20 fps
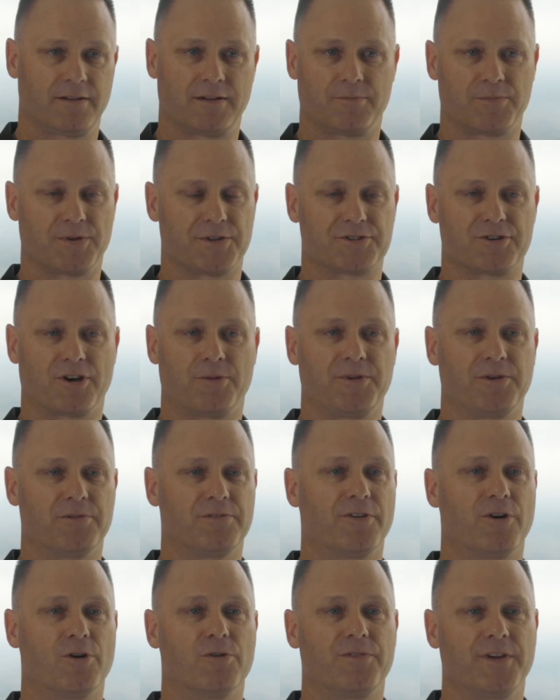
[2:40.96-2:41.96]
And by the time you
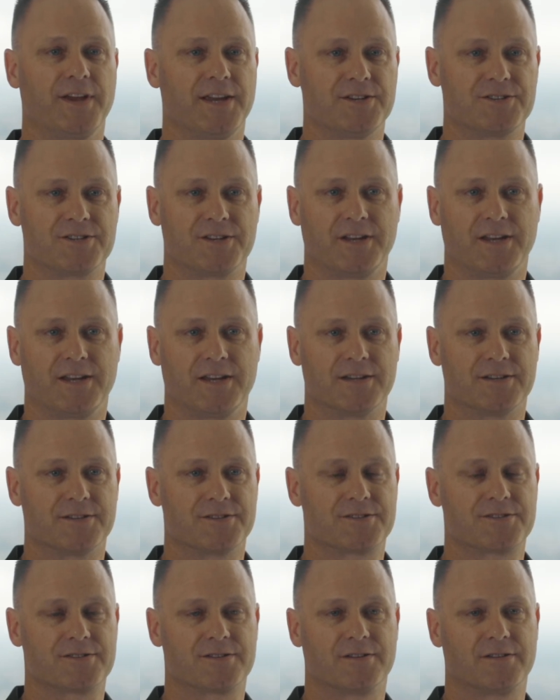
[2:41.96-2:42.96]
involve
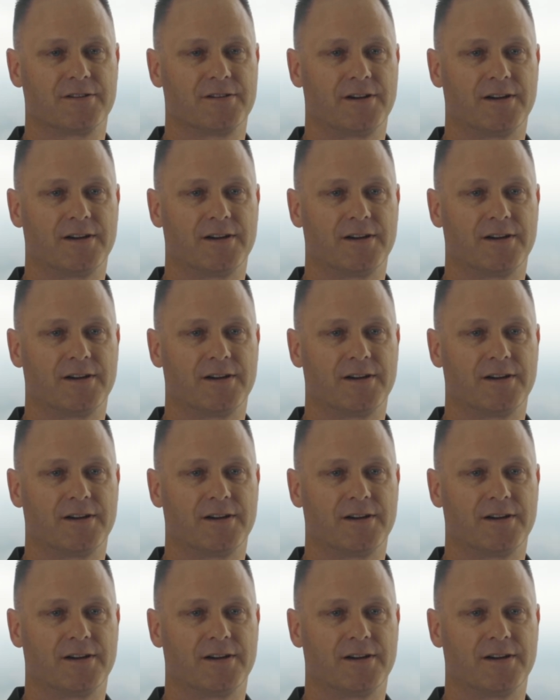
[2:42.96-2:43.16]
engineers